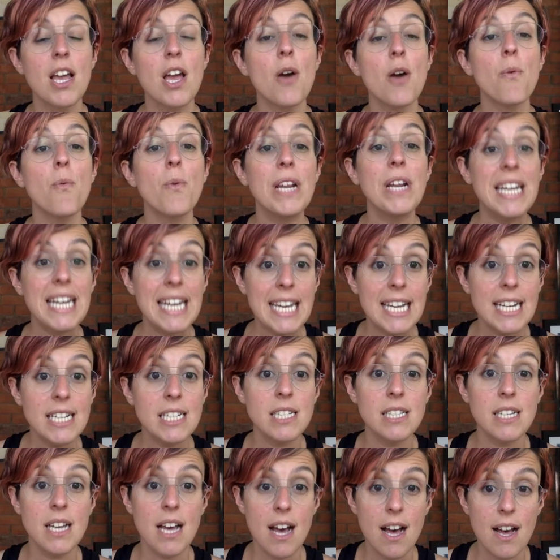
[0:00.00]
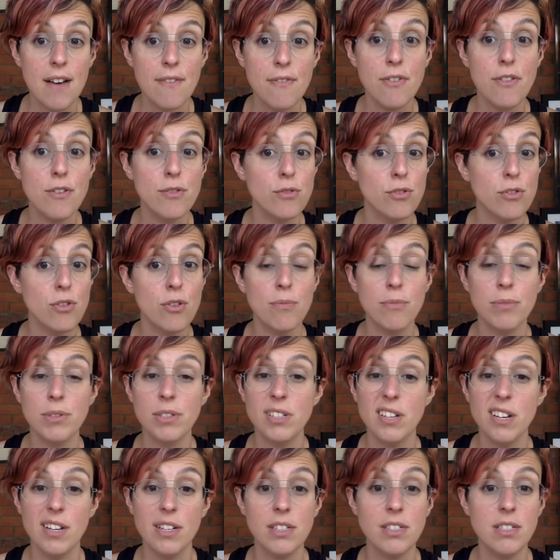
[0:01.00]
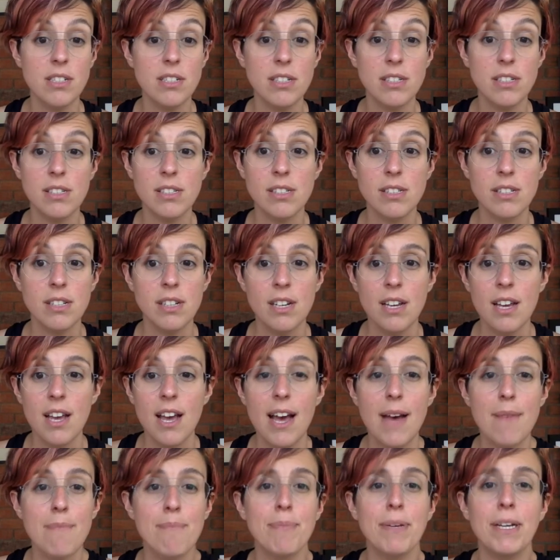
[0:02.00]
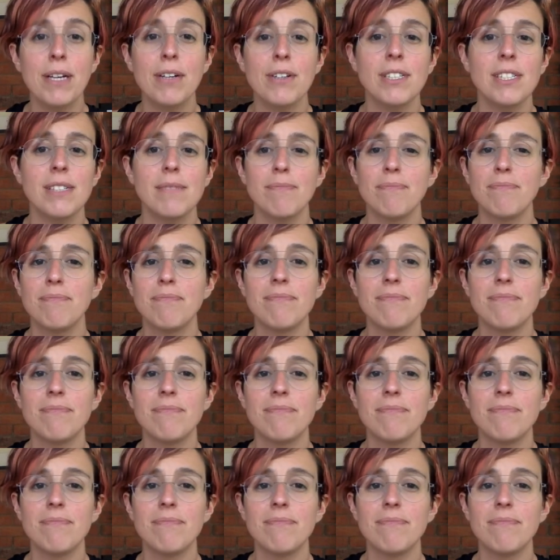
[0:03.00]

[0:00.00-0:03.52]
We need to have those conversations because